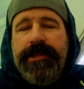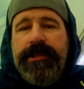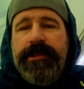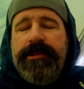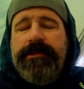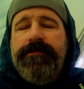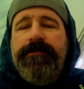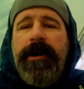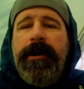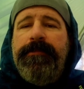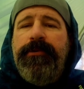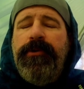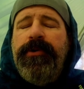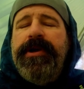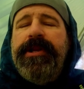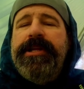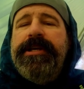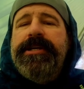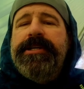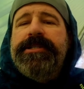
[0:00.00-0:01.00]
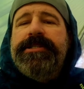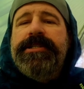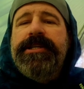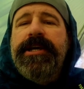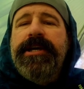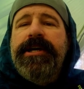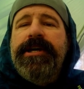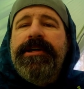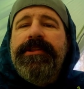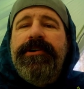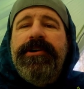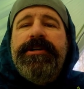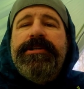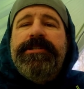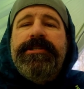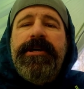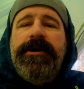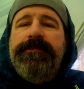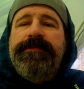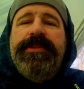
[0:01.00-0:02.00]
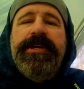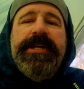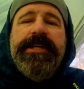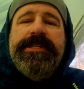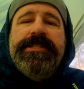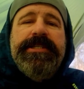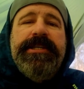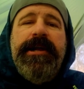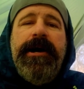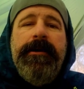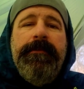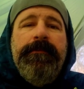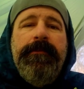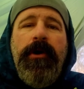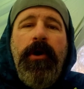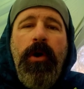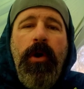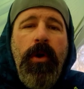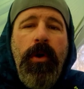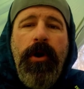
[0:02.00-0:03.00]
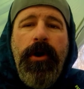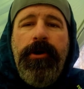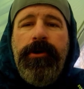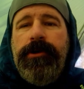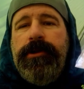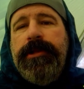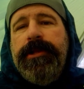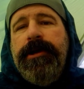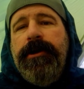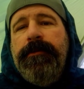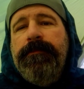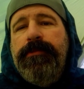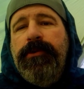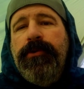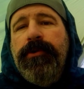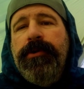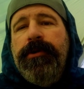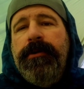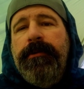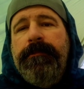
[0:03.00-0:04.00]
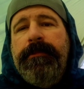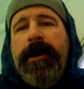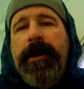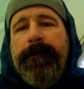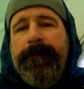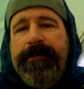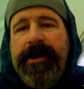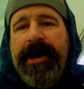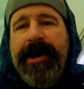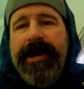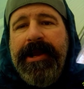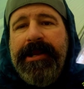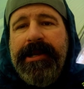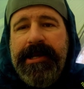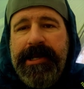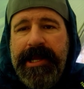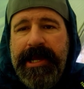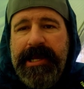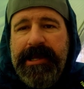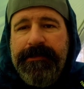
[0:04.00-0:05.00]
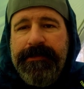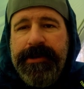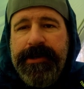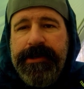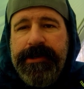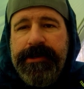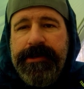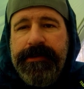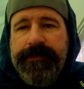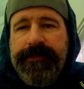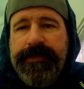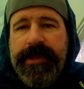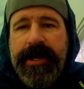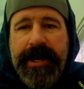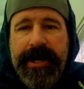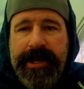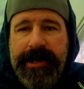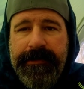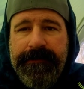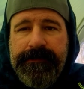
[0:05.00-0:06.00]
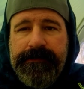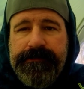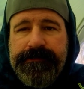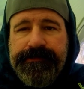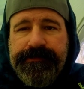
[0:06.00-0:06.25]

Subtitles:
my point is, there is some things that I'm wholeheartedly on board about buying a name. I am.